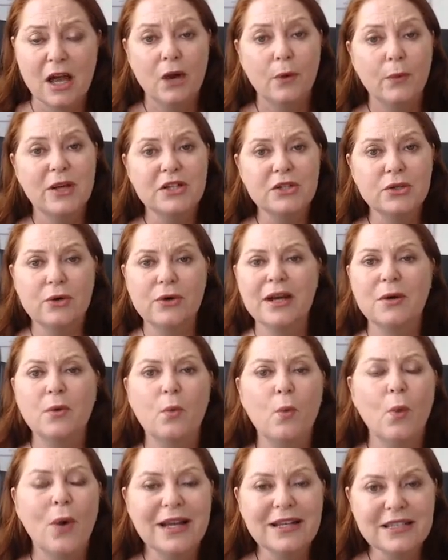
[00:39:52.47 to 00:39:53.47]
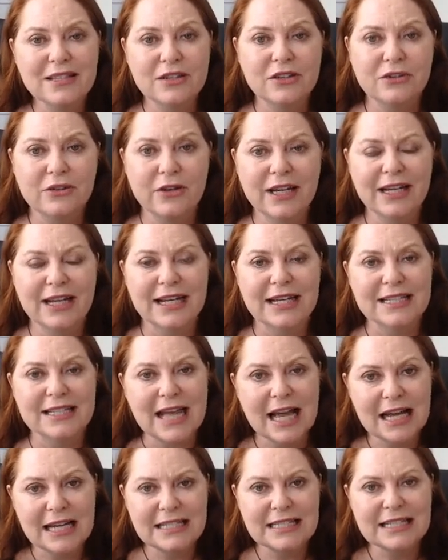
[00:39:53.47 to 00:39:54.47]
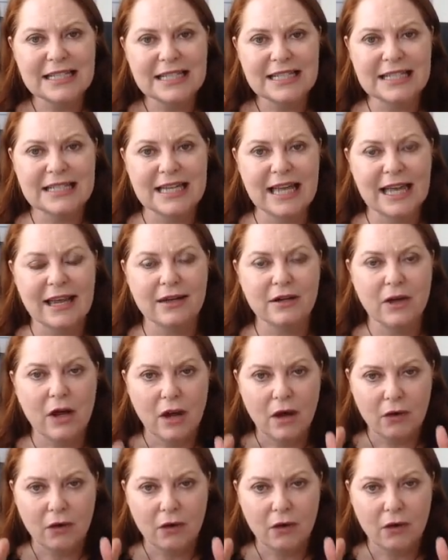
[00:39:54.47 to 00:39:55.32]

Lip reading: We're talking 1 to 3 years. Understand